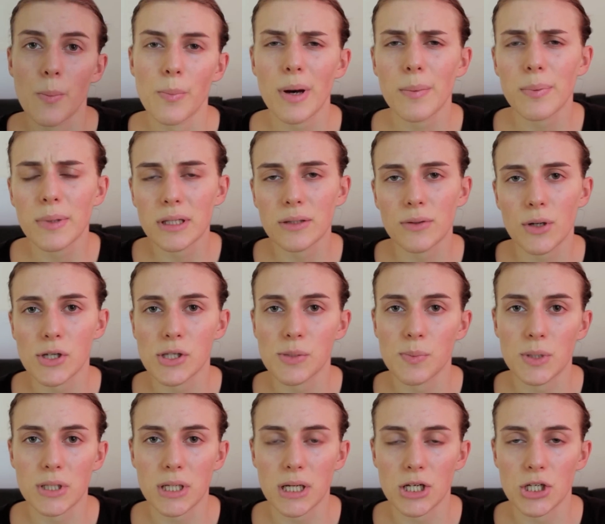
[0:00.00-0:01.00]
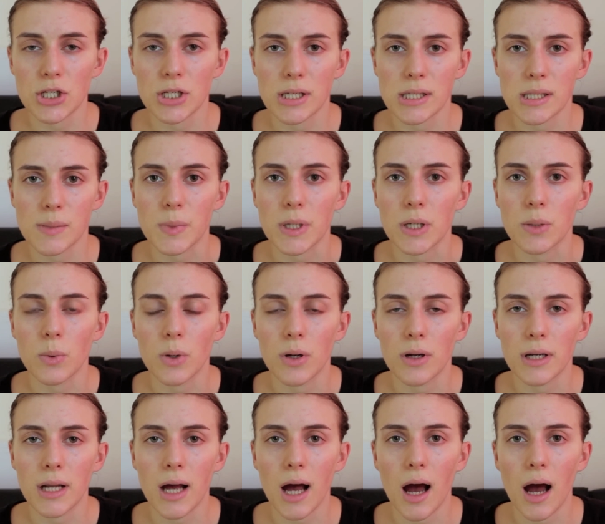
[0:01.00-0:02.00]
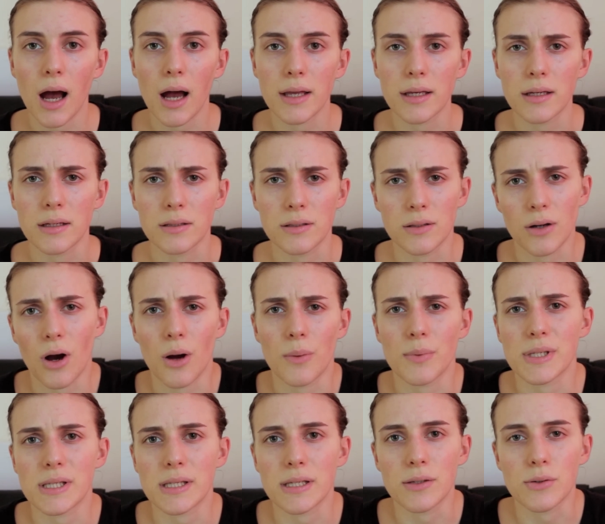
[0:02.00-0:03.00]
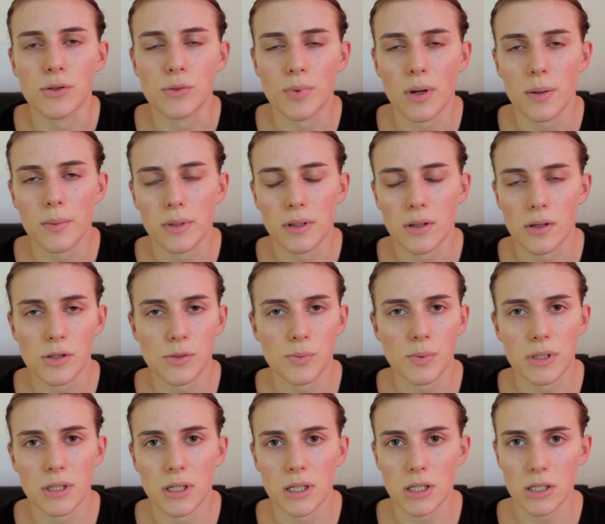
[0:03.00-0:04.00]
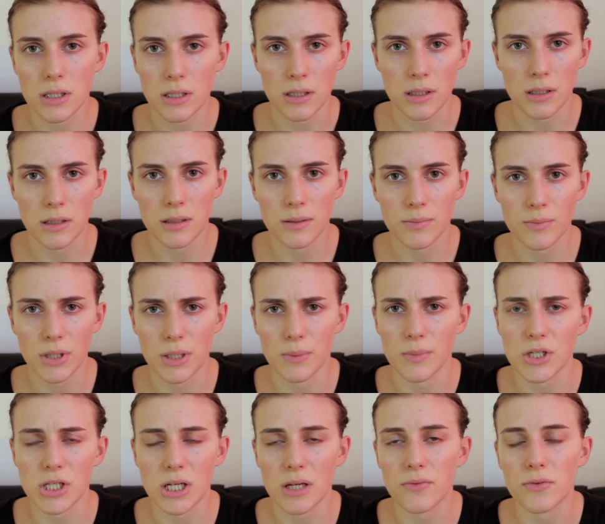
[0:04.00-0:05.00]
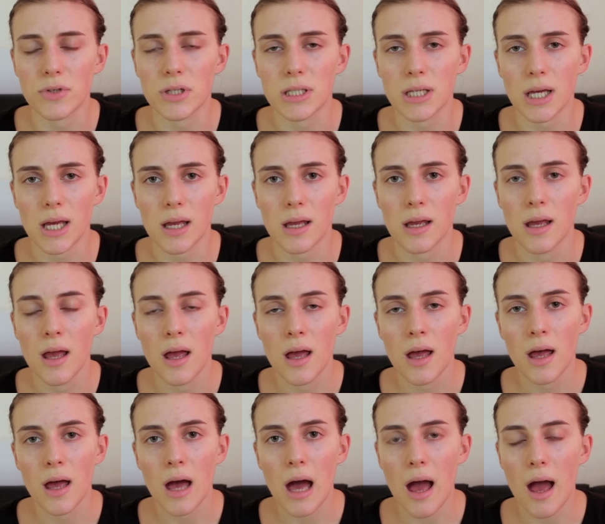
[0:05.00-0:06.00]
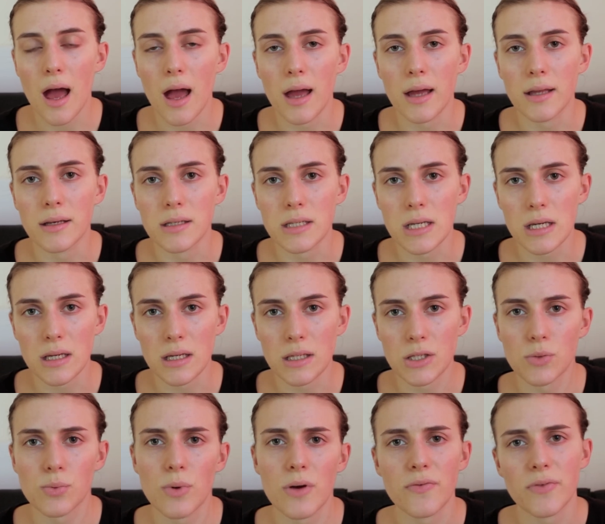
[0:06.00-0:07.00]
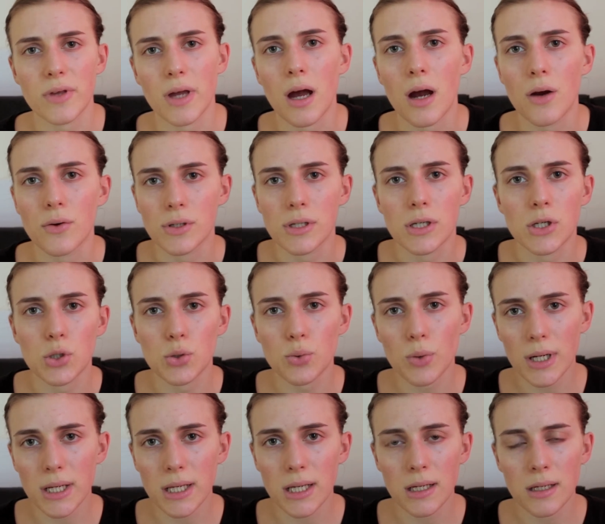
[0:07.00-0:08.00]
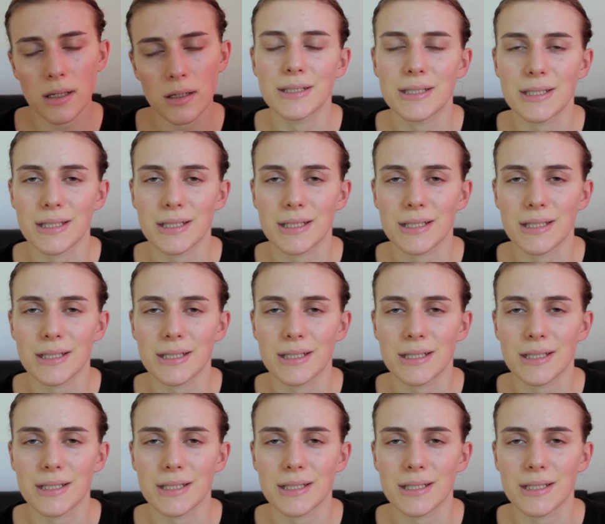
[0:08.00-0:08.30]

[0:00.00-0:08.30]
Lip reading: Public transportation is a big one. I obviously use public transportation pretty much every day, and it's roughly $120.